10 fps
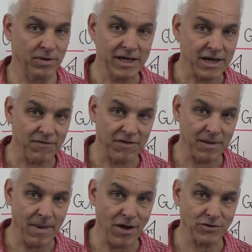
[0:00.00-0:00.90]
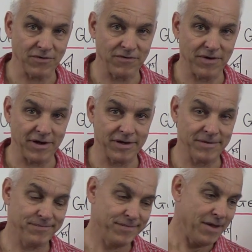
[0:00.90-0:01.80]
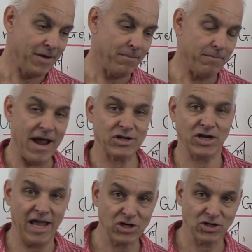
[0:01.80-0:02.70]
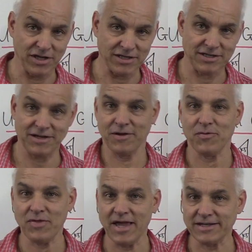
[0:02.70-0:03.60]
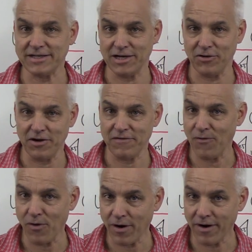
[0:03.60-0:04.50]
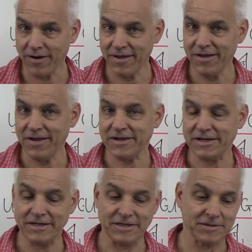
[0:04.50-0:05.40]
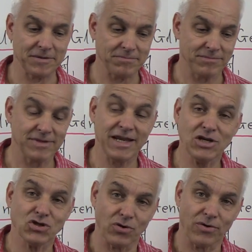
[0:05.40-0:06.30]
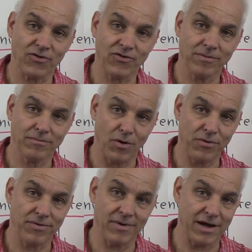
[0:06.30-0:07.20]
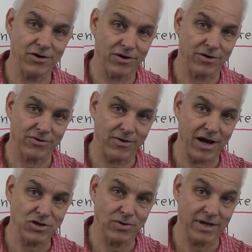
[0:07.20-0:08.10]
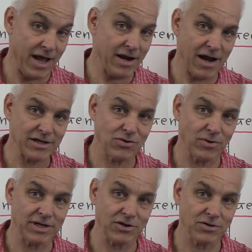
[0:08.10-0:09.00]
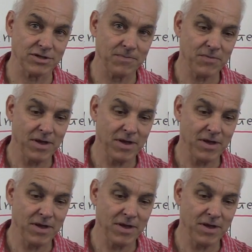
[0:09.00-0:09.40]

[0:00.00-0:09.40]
believe the amount of machinations necessary for teachers, both undergraduate and high school teachers,